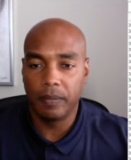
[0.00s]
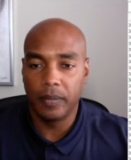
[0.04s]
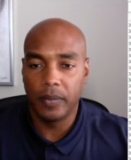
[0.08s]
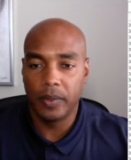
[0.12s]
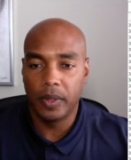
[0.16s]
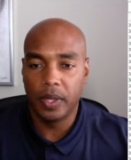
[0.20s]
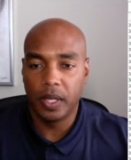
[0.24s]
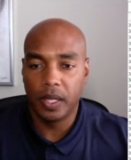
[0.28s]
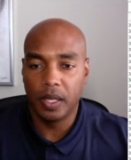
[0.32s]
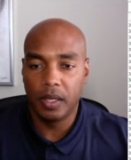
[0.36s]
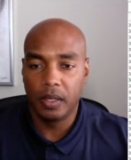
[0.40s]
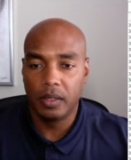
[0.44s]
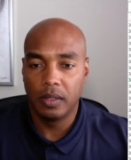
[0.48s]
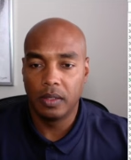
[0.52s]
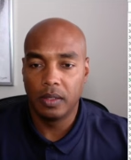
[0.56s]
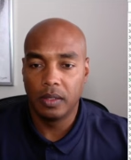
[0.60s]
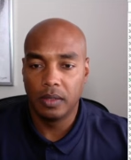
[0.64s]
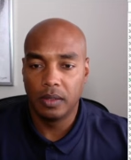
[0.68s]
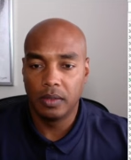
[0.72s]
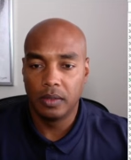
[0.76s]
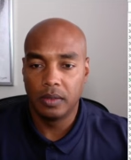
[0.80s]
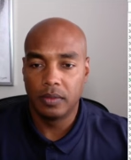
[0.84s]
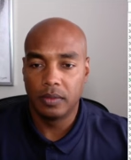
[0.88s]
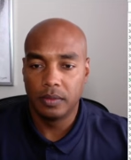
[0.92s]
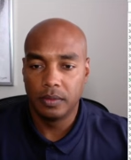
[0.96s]

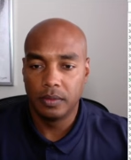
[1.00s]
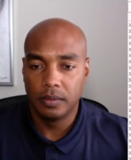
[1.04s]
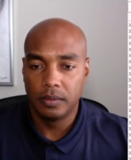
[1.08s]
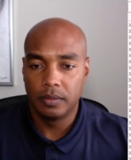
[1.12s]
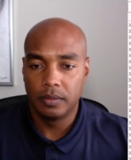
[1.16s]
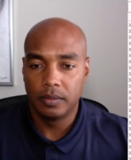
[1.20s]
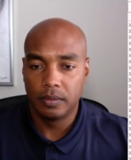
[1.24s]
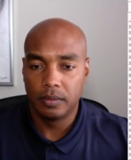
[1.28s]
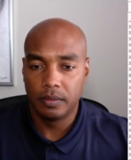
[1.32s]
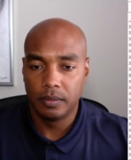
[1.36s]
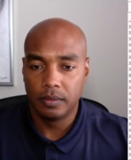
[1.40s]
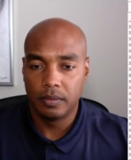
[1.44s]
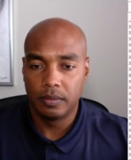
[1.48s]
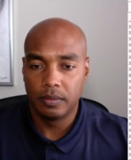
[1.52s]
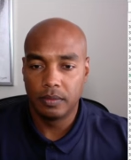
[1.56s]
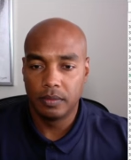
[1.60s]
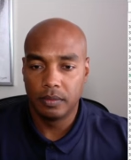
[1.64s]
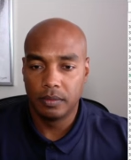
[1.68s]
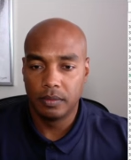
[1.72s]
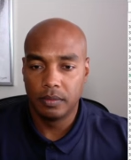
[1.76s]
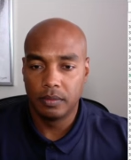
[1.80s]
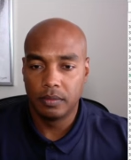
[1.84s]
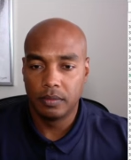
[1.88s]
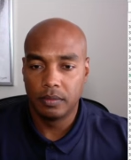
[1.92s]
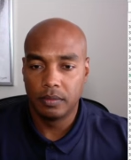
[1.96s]

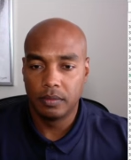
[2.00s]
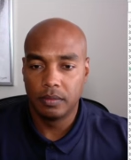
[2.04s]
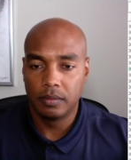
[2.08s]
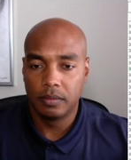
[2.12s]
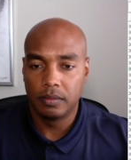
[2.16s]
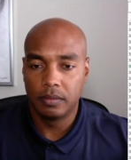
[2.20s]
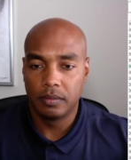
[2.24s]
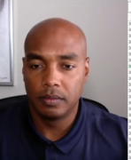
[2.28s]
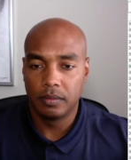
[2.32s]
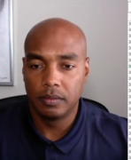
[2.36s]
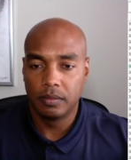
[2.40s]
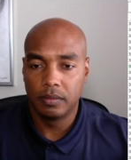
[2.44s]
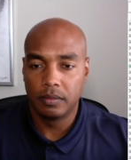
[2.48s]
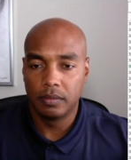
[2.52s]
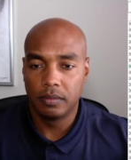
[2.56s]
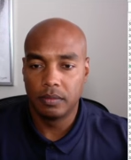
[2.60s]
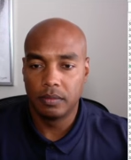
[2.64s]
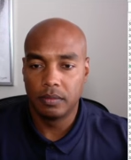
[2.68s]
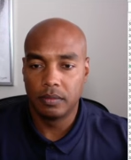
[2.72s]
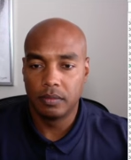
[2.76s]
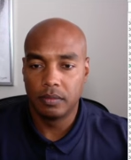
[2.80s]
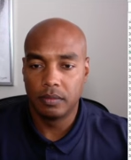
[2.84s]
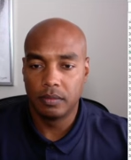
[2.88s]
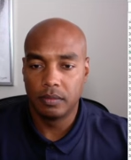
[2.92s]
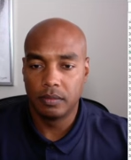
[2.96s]

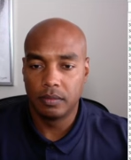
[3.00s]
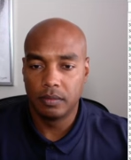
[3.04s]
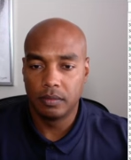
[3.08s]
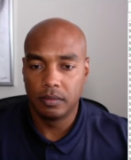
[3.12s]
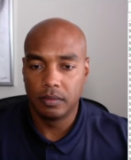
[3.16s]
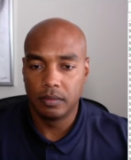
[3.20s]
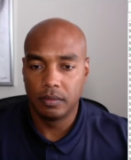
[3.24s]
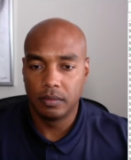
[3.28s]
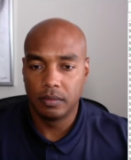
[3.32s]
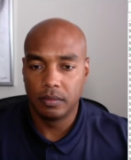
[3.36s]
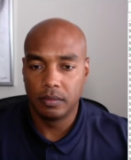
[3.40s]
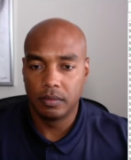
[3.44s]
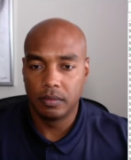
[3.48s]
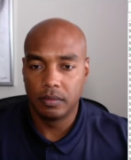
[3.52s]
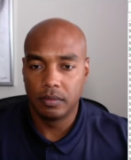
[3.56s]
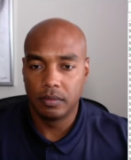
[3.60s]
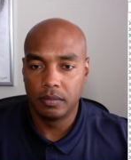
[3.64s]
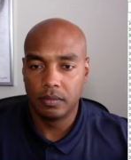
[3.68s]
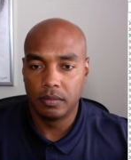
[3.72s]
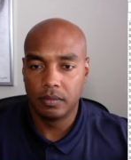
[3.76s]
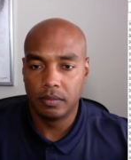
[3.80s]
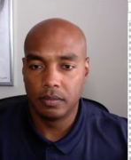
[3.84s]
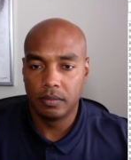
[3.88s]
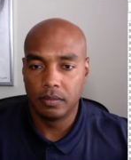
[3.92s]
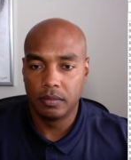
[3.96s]

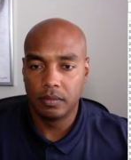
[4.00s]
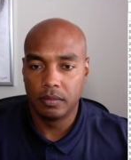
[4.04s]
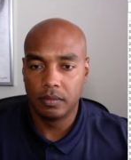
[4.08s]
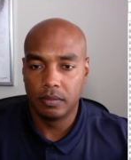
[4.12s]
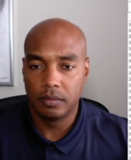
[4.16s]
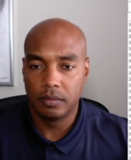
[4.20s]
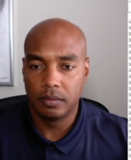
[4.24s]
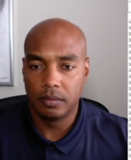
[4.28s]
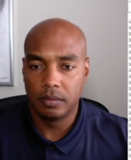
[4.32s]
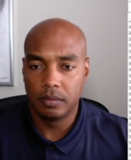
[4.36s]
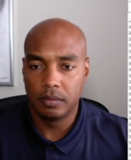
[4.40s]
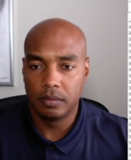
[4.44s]
Nobody speaks.